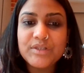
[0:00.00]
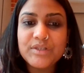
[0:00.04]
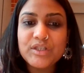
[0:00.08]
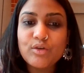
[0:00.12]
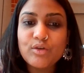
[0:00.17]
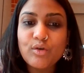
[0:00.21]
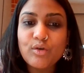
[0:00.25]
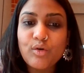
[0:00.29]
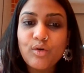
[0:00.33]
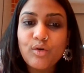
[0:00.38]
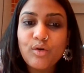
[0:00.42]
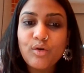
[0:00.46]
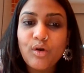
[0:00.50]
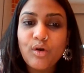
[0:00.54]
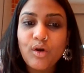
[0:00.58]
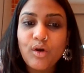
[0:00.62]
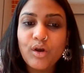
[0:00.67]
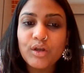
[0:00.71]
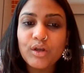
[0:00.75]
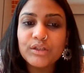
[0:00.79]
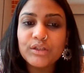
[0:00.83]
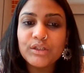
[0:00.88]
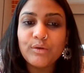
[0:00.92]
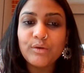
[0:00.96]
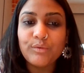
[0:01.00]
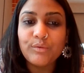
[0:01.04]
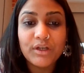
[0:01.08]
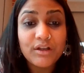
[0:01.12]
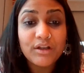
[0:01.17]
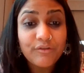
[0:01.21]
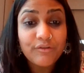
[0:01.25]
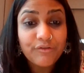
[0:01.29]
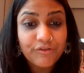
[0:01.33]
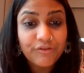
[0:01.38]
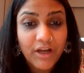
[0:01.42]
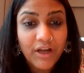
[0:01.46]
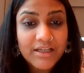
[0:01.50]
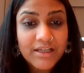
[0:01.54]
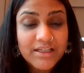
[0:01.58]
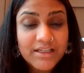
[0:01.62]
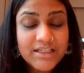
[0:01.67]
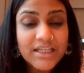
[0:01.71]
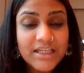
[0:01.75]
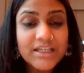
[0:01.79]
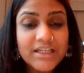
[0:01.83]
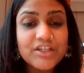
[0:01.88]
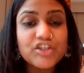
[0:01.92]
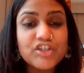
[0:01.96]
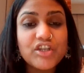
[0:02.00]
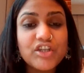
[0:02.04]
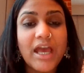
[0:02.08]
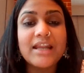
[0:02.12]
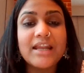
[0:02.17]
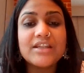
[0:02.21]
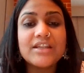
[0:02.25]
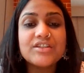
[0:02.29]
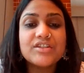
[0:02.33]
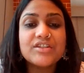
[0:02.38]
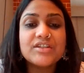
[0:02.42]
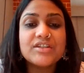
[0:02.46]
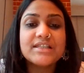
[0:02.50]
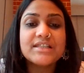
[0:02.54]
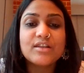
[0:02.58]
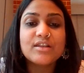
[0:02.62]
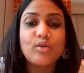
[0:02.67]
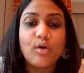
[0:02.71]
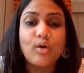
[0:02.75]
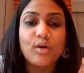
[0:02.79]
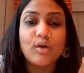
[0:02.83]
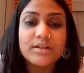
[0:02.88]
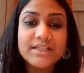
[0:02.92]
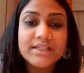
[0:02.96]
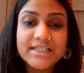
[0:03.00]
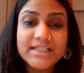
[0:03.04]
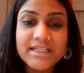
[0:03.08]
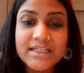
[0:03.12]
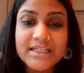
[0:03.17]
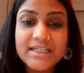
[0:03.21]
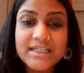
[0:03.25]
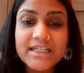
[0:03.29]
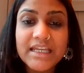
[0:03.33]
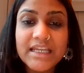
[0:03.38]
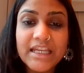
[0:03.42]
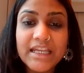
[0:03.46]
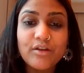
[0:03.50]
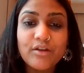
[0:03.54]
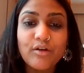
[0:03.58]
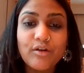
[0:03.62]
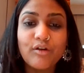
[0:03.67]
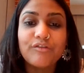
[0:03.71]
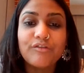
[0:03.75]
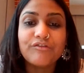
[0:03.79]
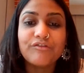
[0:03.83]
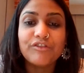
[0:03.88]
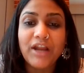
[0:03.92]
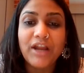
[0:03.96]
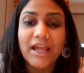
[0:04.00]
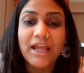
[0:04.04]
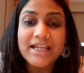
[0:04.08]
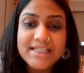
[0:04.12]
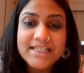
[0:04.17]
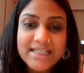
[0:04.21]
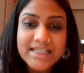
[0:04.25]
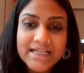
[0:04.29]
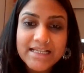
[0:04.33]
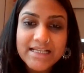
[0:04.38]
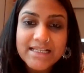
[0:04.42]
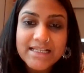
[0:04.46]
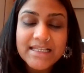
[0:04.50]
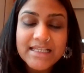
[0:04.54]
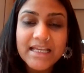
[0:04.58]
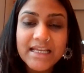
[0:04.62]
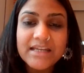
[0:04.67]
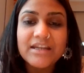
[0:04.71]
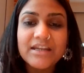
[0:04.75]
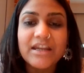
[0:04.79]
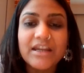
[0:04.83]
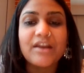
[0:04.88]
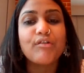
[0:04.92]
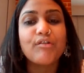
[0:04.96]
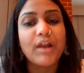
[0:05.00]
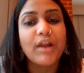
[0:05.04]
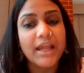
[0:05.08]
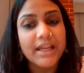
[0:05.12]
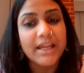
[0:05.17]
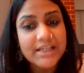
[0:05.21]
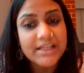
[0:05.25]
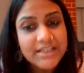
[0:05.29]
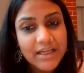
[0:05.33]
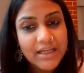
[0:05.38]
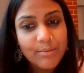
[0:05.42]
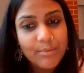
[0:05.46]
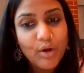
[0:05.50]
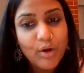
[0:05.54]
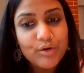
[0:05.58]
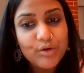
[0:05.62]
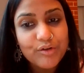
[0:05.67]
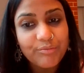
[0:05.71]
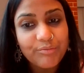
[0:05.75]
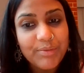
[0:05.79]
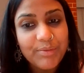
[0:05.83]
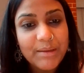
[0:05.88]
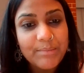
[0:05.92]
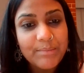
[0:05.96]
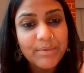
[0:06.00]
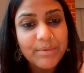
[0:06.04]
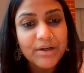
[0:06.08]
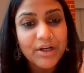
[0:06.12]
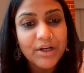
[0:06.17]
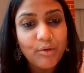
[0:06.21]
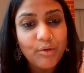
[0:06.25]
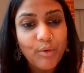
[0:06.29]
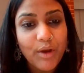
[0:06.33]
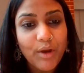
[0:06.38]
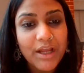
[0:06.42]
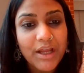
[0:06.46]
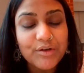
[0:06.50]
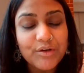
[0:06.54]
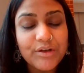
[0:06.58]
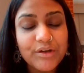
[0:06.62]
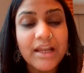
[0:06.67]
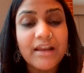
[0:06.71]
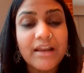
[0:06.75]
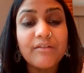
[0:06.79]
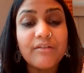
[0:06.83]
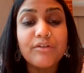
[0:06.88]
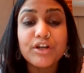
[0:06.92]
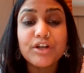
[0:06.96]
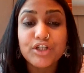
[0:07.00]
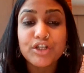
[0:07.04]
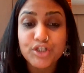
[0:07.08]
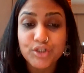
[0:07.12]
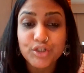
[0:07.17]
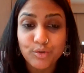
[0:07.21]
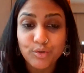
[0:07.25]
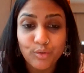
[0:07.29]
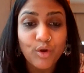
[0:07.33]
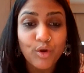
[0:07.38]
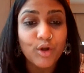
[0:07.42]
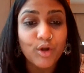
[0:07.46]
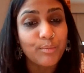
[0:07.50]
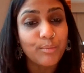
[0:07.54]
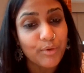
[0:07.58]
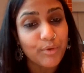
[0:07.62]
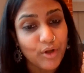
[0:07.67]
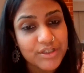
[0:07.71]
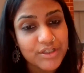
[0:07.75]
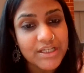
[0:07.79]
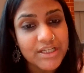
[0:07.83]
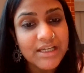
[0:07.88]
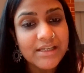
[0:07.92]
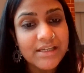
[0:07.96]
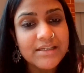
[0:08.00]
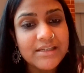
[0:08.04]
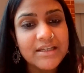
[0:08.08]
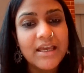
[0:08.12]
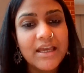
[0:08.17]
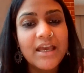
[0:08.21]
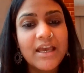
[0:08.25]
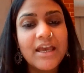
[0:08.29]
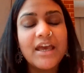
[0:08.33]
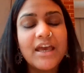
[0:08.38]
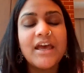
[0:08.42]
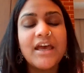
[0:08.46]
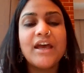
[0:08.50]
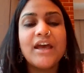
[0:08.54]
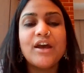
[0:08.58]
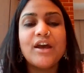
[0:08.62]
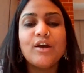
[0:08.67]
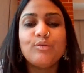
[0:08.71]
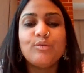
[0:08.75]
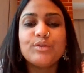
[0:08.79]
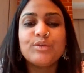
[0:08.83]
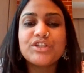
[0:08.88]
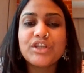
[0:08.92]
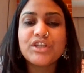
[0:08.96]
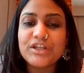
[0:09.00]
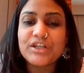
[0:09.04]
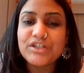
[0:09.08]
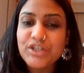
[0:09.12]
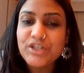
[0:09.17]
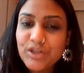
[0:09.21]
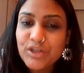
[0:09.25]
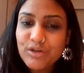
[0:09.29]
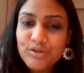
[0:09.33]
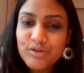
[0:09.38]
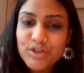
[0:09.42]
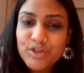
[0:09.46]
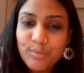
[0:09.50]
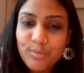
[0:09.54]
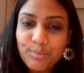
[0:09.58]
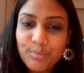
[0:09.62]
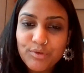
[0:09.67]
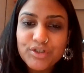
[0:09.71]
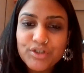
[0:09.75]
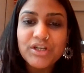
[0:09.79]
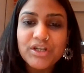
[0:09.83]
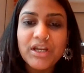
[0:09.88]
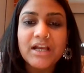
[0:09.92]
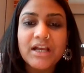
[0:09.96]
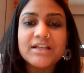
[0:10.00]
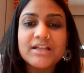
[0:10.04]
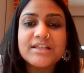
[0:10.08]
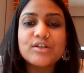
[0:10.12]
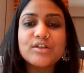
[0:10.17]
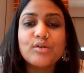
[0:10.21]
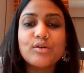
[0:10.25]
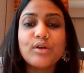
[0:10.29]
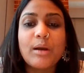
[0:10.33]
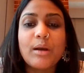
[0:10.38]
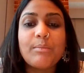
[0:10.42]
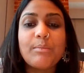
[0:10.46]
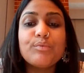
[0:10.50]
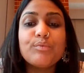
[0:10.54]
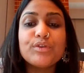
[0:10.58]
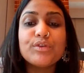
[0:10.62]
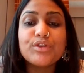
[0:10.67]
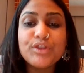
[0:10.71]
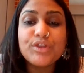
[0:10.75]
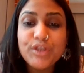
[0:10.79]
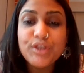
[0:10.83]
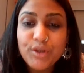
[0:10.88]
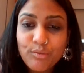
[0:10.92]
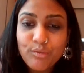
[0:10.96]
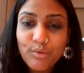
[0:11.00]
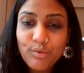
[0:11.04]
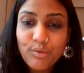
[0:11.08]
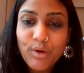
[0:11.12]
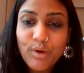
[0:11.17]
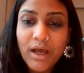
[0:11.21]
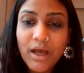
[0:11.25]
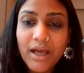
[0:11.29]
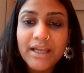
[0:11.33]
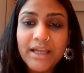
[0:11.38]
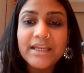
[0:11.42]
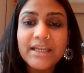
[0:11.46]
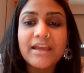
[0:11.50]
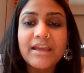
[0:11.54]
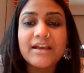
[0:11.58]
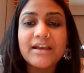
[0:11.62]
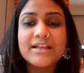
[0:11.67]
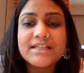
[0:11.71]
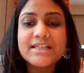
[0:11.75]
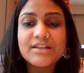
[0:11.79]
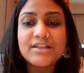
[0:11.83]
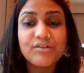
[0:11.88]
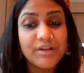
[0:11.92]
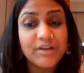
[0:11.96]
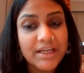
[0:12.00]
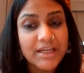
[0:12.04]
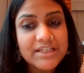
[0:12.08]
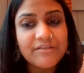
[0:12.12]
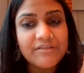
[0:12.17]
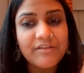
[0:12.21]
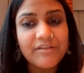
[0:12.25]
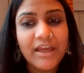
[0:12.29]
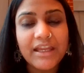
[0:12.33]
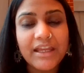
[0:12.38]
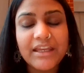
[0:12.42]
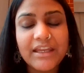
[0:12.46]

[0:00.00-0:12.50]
So on the work front, challenges constant need of right skill set and right amount of people required to deliver a show or a project, which continues to push us to come up with new ideas, creative